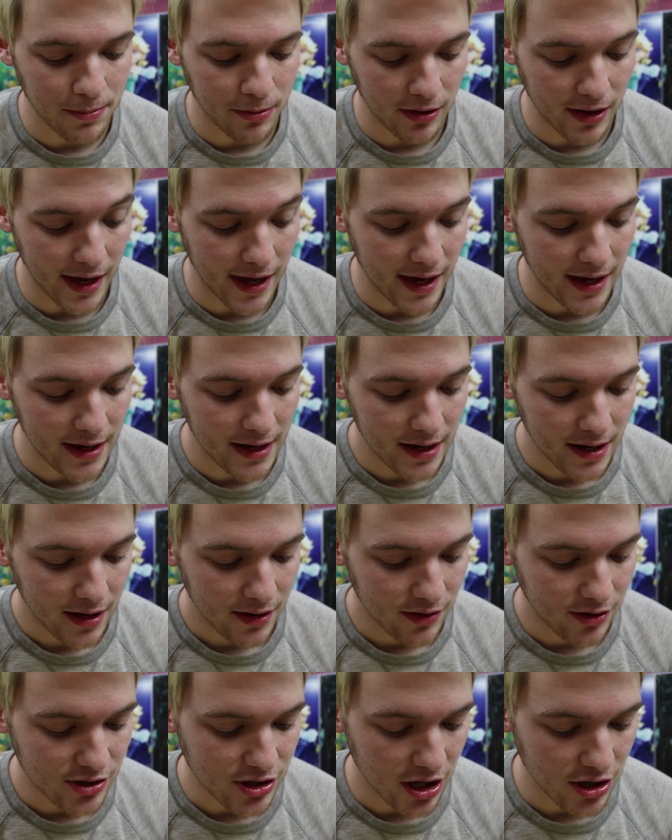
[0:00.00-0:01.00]
play.
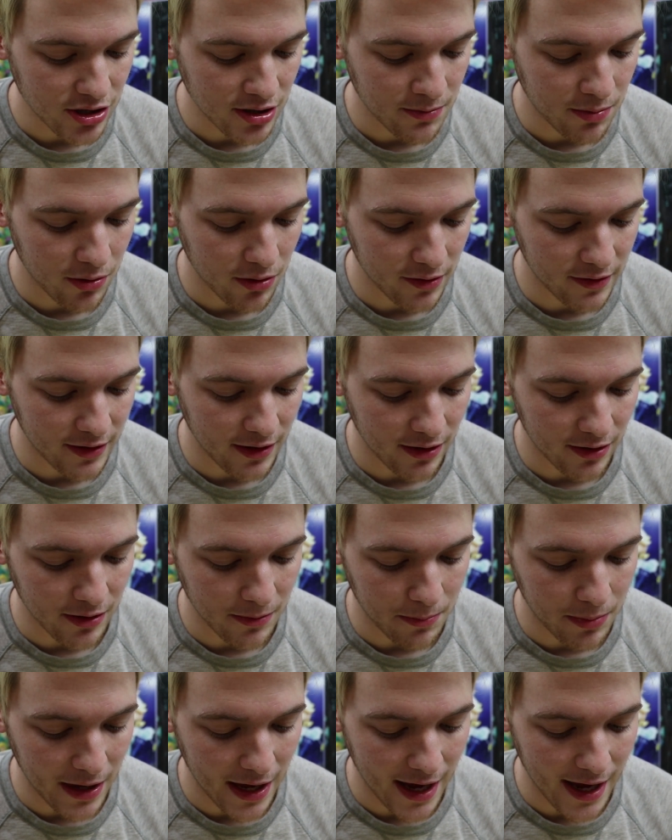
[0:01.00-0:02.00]
The charging port's here on
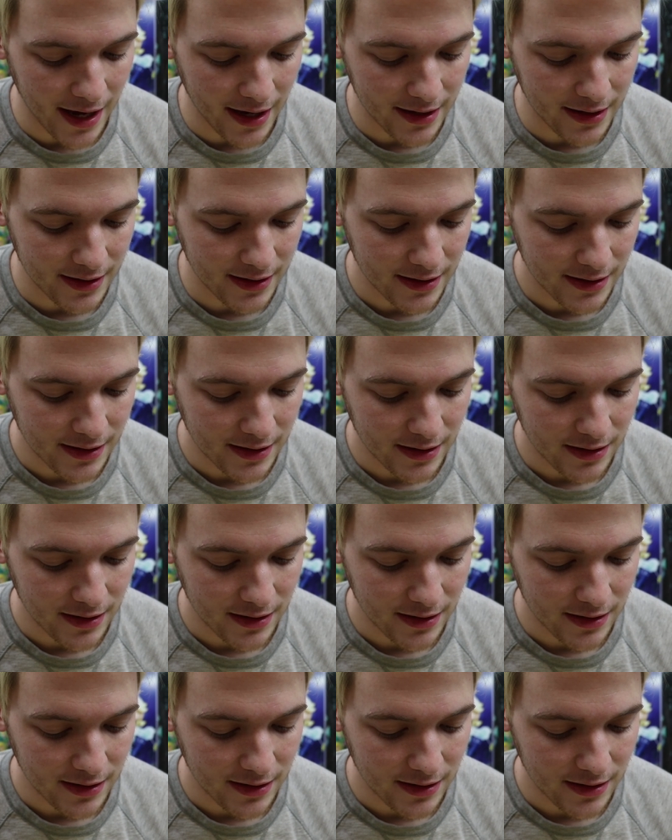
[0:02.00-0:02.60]
the back.